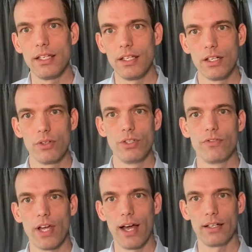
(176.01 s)

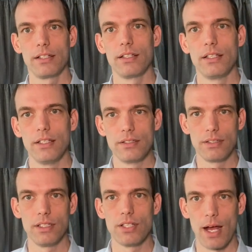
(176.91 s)
you've got
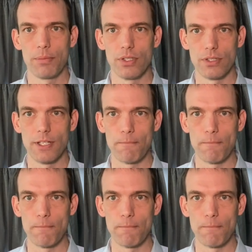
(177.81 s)
these options